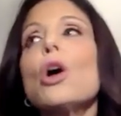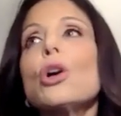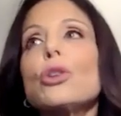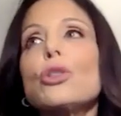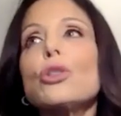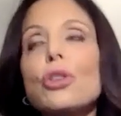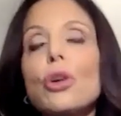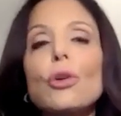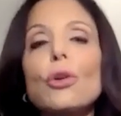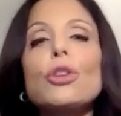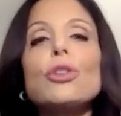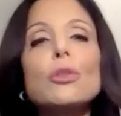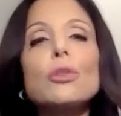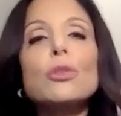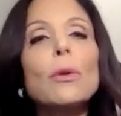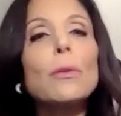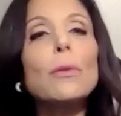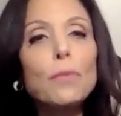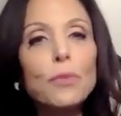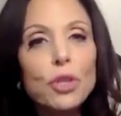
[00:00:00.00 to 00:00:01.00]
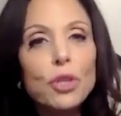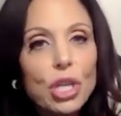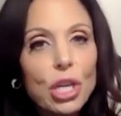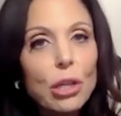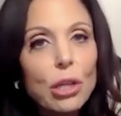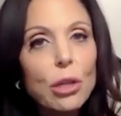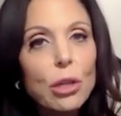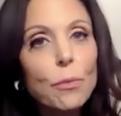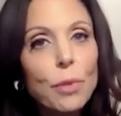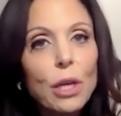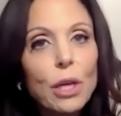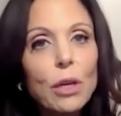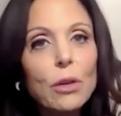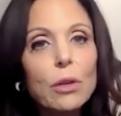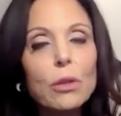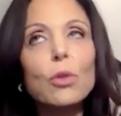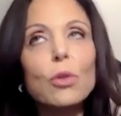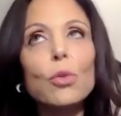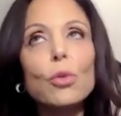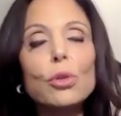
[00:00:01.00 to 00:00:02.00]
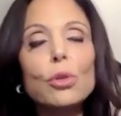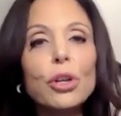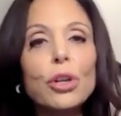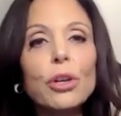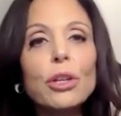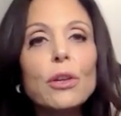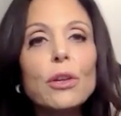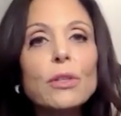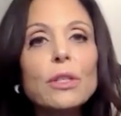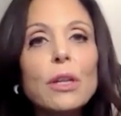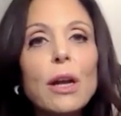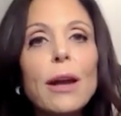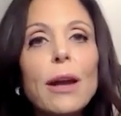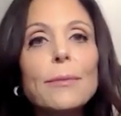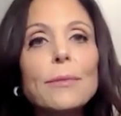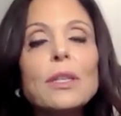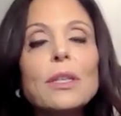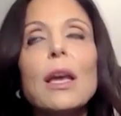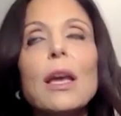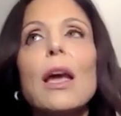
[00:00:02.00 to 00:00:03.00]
So you just want to chill and be cool during those times